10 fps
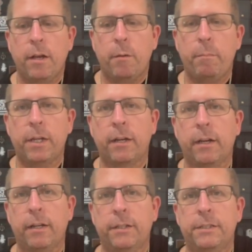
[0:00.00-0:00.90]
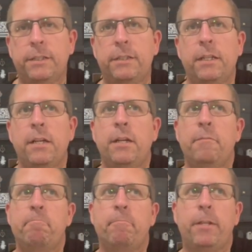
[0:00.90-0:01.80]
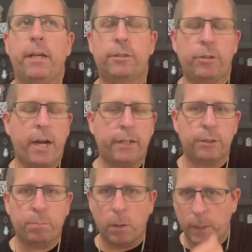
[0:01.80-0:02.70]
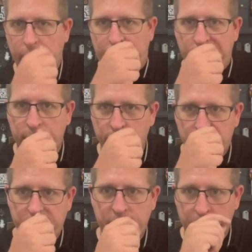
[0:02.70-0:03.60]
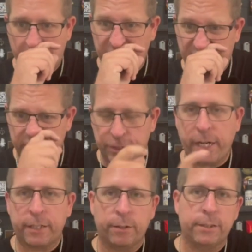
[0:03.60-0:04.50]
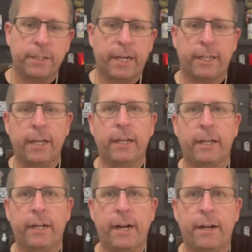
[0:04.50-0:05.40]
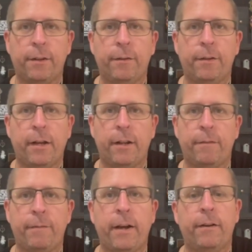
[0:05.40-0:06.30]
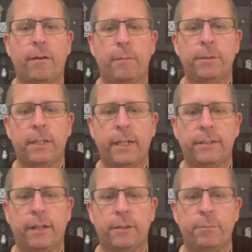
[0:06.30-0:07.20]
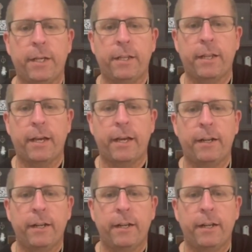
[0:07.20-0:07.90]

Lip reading: because the extractor's pulling it out a little bit, but the ejector is not kicking it out of the firearm. So that tells me that